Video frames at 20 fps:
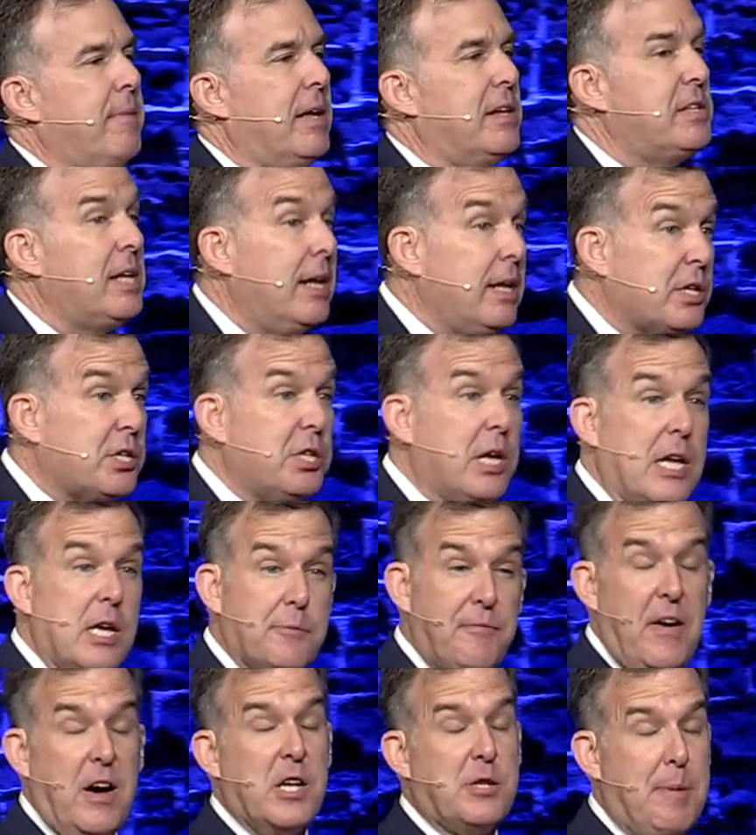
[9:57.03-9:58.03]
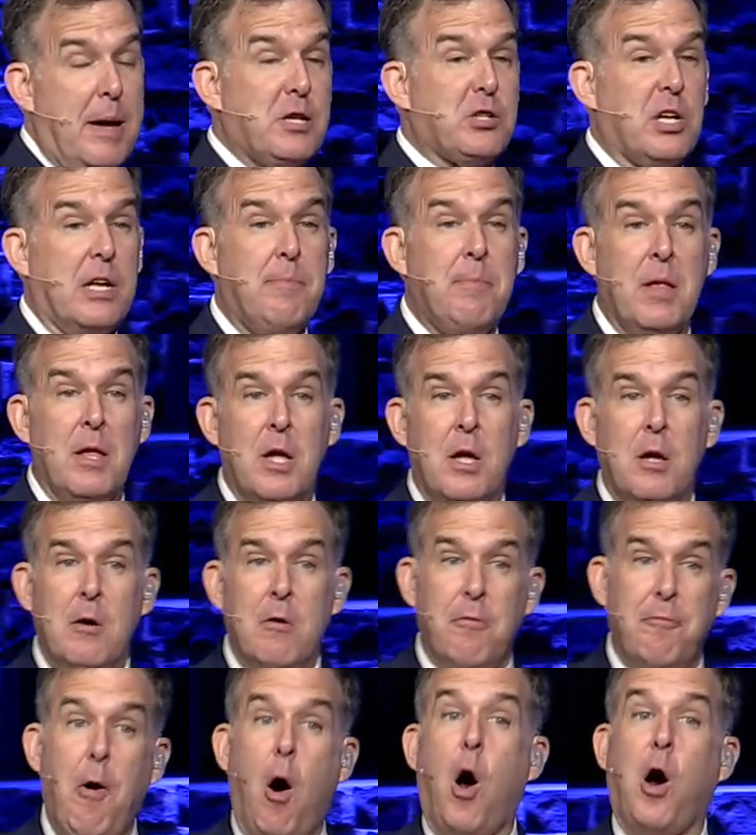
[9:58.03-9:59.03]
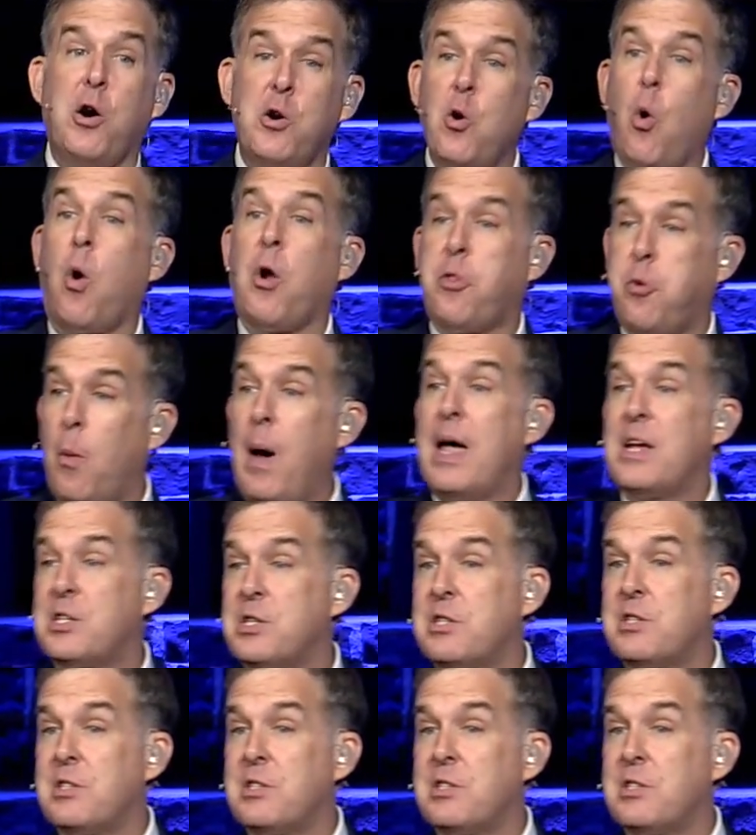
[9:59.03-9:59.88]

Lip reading: in Tennessee, especially far northwest